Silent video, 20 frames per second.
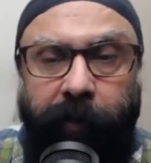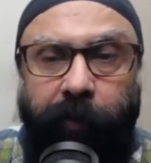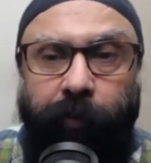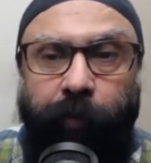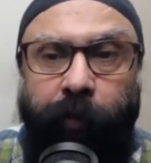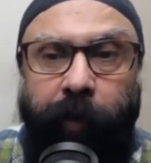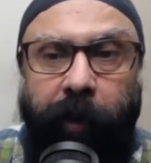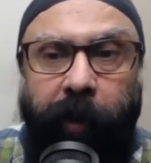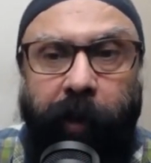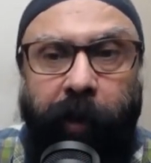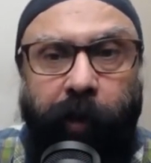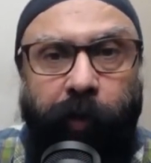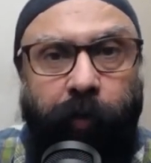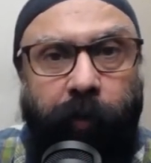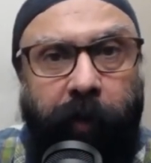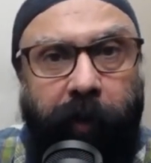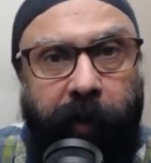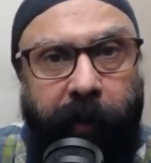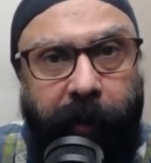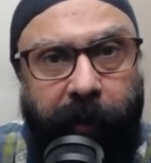to
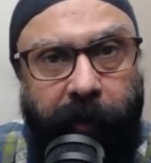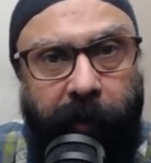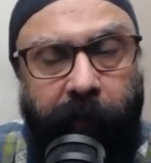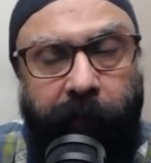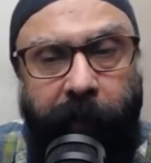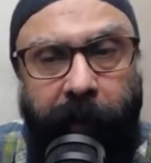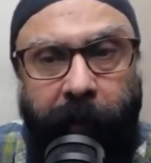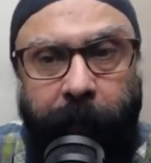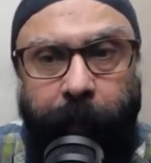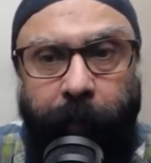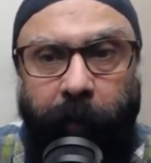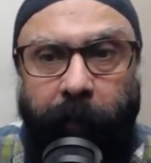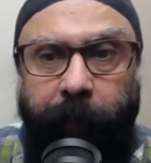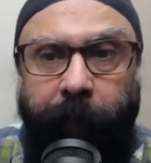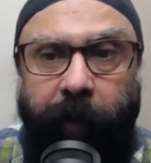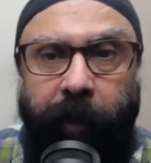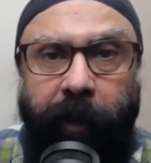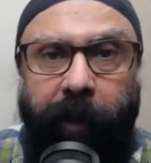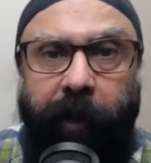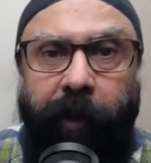include just one
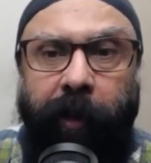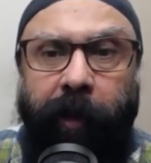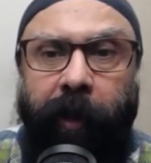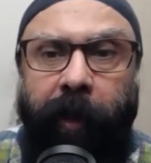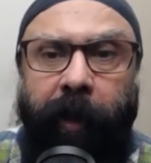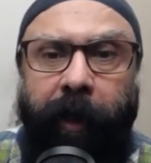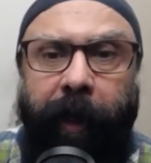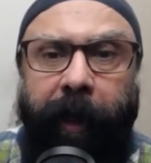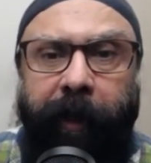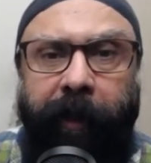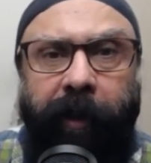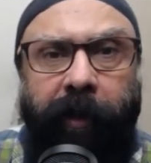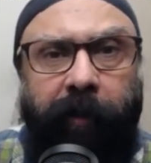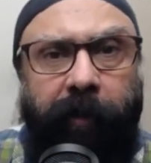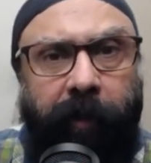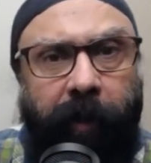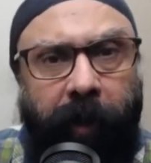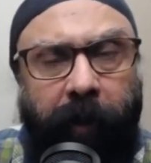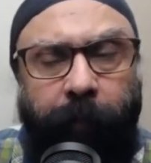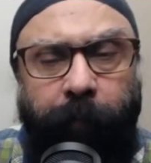property, any
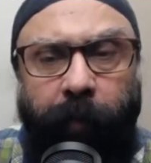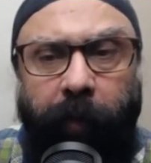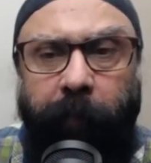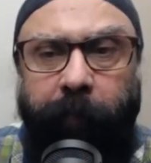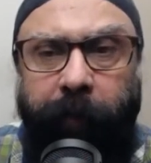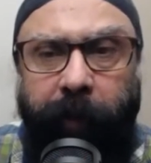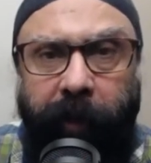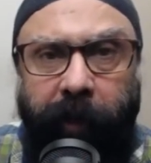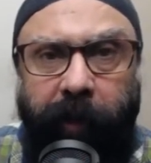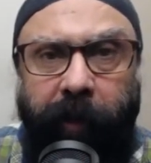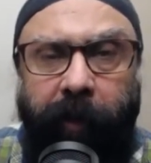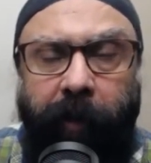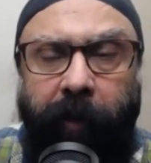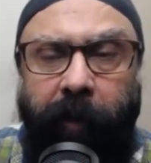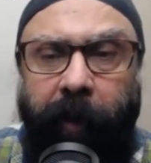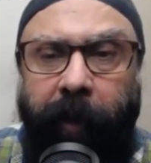string property,